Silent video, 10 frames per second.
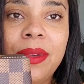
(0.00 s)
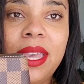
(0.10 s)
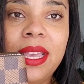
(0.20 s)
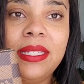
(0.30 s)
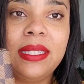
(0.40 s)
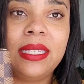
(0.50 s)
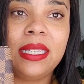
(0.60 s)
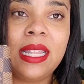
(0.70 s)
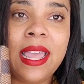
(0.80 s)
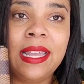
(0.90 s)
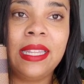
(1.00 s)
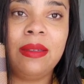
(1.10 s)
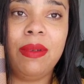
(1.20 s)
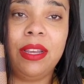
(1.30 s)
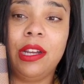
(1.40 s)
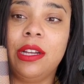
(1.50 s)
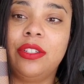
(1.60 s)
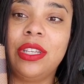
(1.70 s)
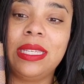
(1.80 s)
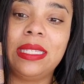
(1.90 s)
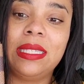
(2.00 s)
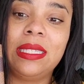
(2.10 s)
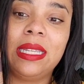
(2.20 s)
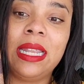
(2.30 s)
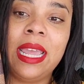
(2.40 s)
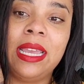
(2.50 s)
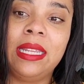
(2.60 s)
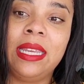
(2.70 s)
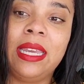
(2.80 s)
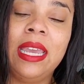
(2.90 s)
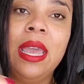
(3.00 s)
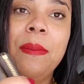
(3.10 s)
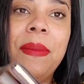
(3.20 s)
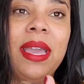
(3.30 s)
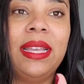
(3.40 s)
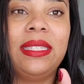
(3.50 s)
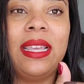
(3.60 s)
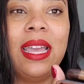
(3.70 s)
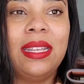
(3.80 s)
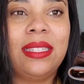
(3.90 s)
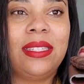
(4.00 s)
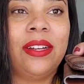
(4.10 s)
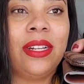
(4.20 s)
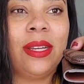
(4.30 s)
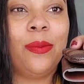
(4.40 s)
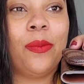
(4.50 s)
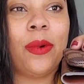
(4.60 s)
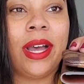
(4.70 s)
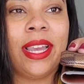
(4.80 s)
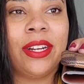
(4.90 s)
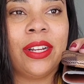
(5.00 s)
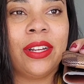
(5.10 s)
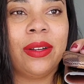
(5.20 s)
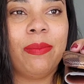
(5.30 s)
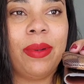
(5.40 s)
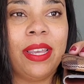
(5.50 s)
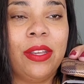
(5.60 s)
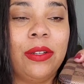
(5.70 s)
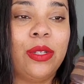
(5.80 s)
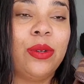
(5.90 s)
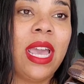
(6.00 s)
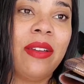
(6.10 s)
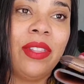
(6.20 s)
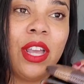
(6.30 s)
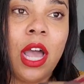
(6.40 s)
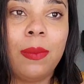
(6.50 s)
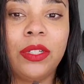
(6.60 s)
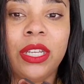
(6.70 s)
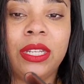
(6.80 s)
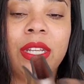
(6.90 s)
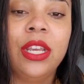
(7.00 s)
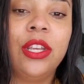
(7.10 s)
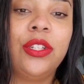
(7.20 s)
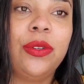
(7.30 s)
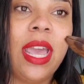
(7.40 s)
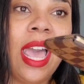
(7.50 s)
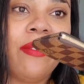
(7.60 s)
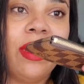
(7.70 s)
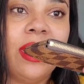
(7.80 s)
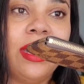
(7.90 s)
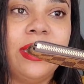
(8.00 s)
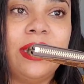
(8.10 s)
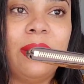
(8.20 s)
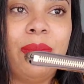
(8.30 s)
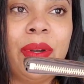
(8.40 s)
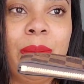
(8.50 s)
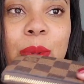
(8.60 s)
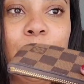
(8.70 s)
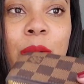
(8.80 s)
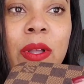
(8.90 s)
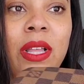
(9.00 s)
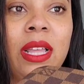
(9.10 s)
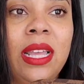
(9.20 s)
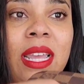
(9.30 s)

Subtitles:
is slightly bigger, just slightly, but it's not necessarily wider, but you do have the option to have the zipper pull